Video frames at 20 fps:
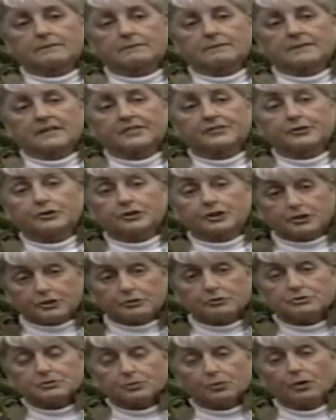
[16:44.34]
if you're going to use
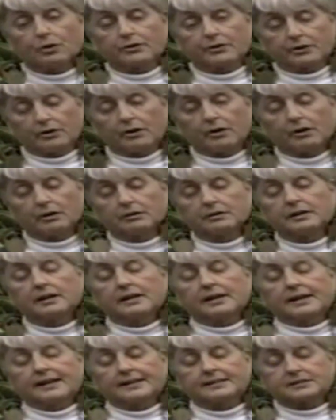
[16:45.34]
water at all,
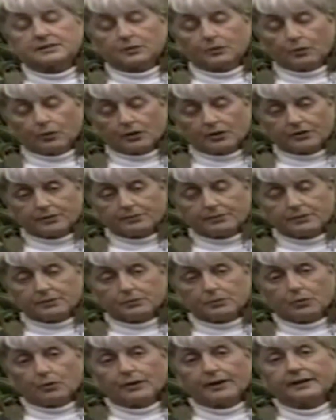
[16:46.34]
is to water them in the
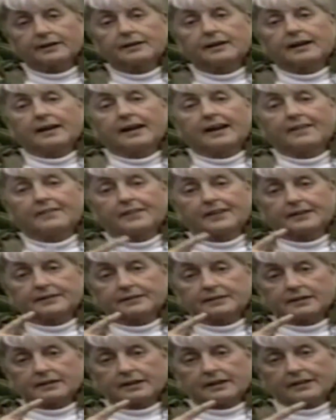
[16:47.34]
morning, and then
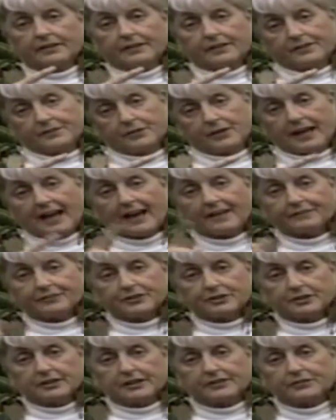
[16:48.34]
if you have to
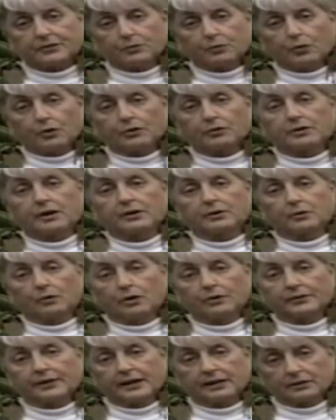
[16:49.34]
leave the water on all
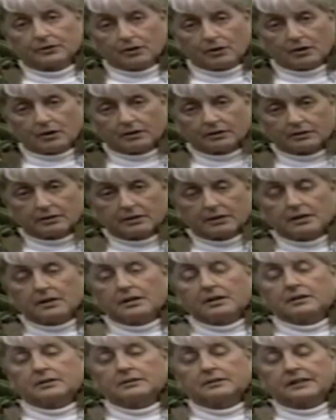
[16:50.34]
night long,
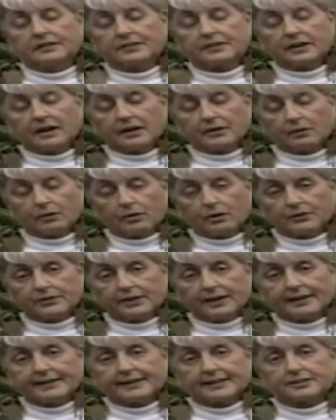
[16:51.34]
leave it on all
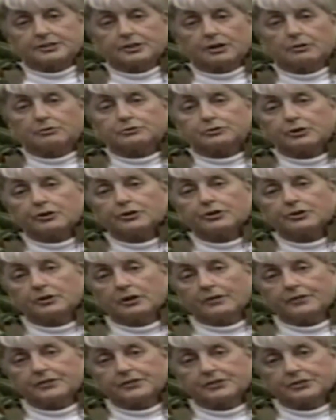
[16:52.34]
night and don't turn it off
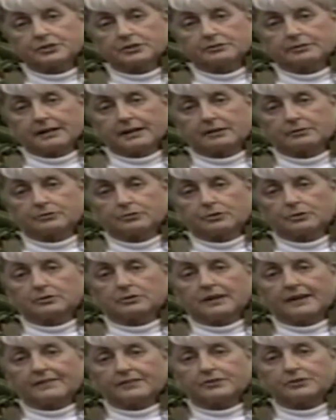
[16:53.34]
until around
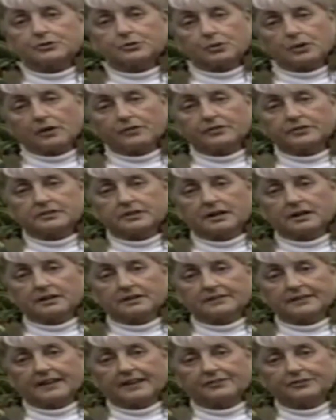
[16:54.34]
11 or 12 o'clock in the
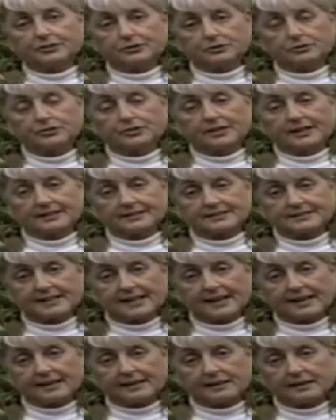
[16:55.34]
afternoon the next
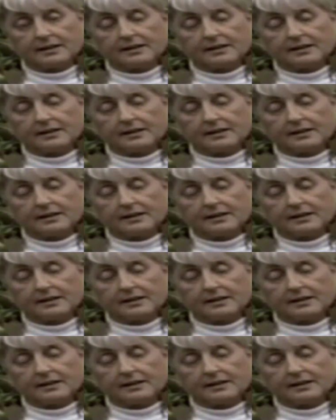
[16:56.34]
day.